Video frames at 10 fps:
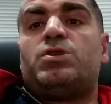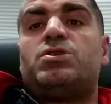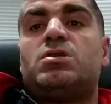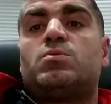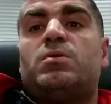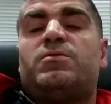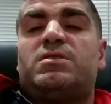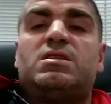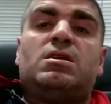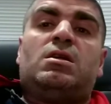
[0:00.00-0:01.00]
which is we
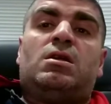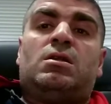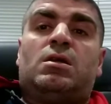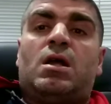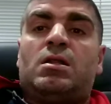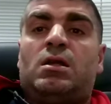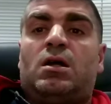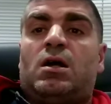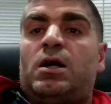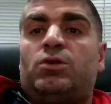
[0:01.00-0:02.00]
see in any
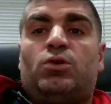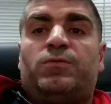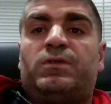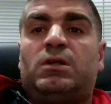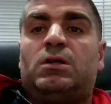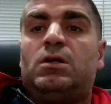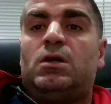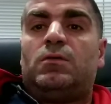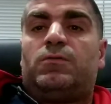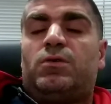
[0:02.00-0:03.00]
kind of
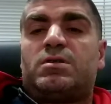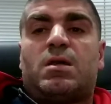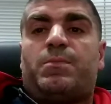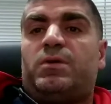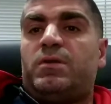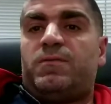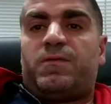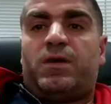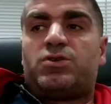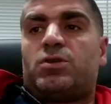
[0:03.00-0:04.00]
for example,
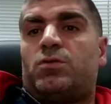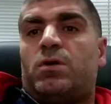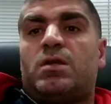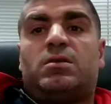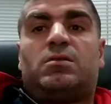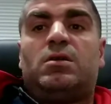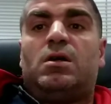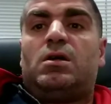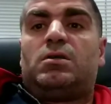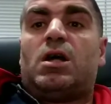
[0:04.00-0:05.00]
infection or other
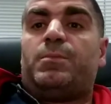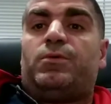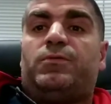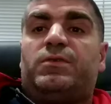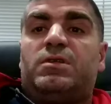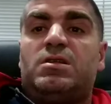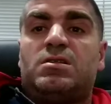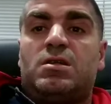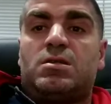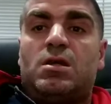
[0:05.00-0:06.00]
type of a
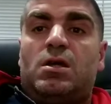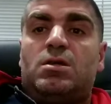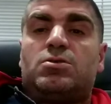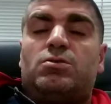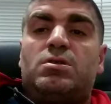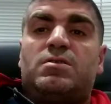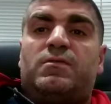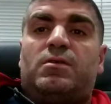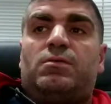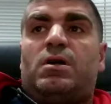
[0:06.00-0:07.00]
disease. So it is
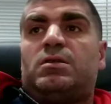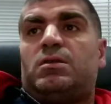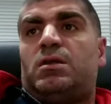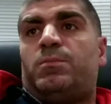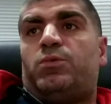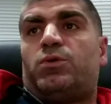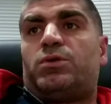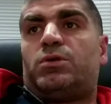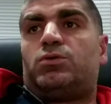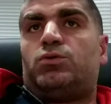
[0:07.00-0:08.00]
very
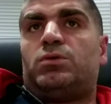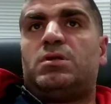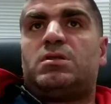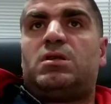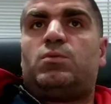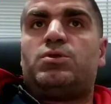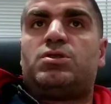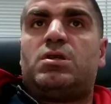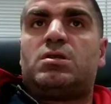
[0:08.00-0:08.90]
important to distinguish